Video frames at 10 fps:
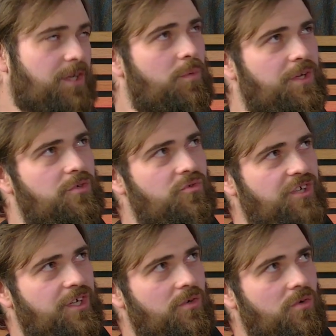And when you
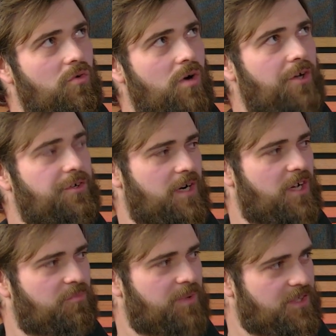say all other
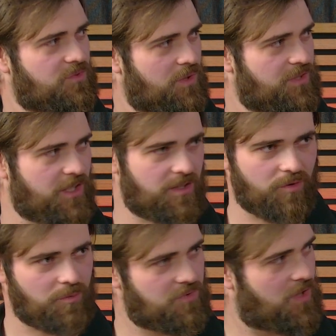aspects, what kind of
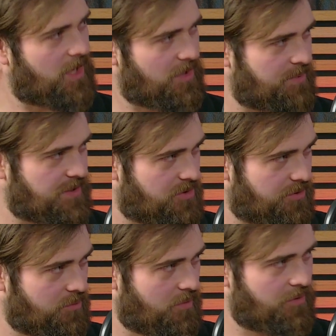aspects are
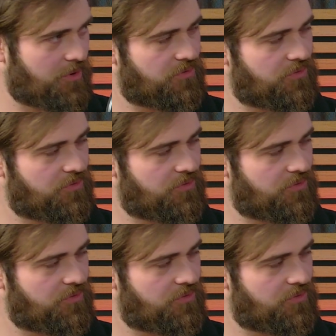you referring